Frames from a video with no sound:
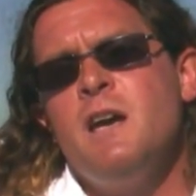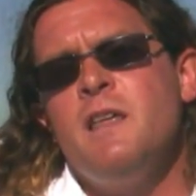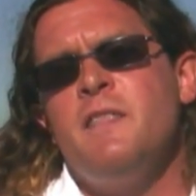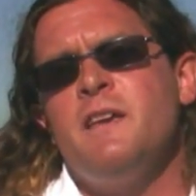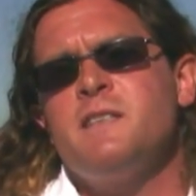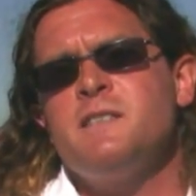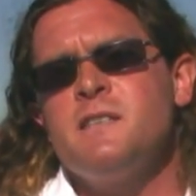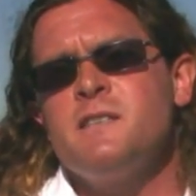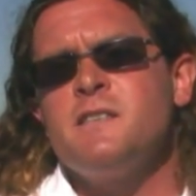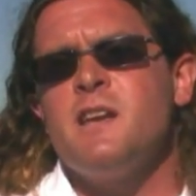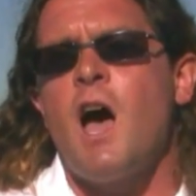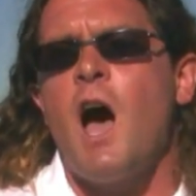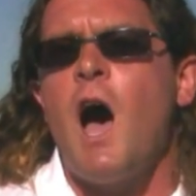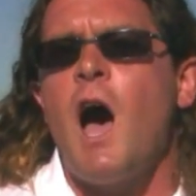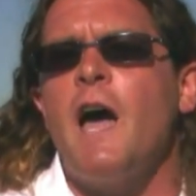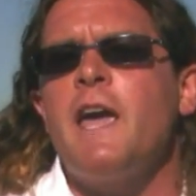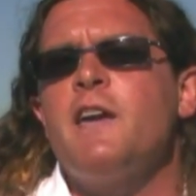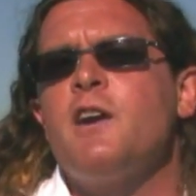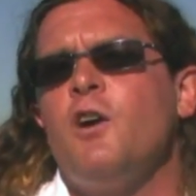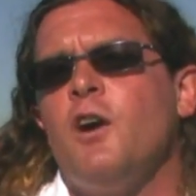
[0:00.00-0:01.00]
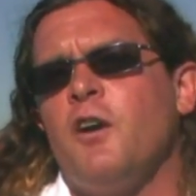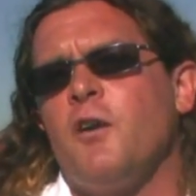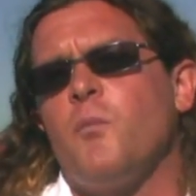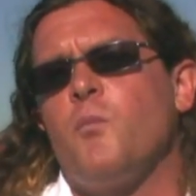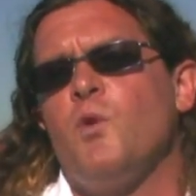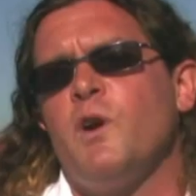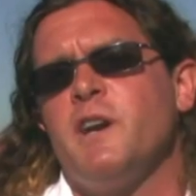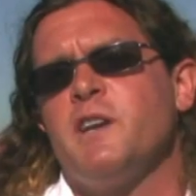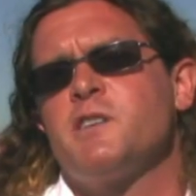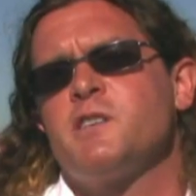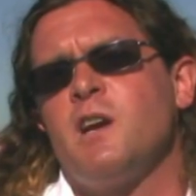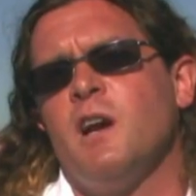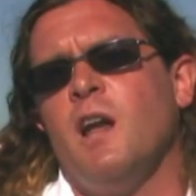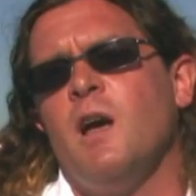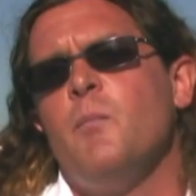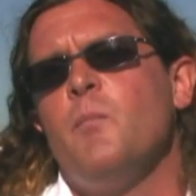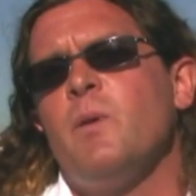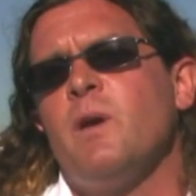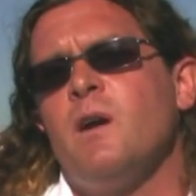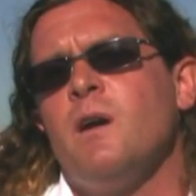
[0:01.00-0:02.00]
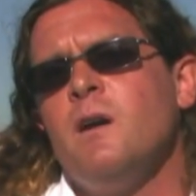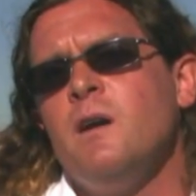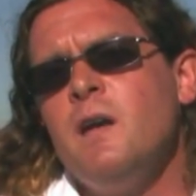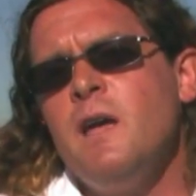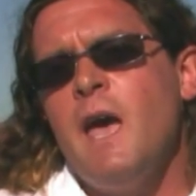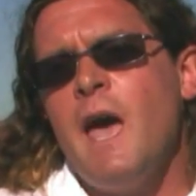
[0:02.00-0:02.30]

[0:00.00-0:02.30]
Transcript: This is an icon of British Columbia.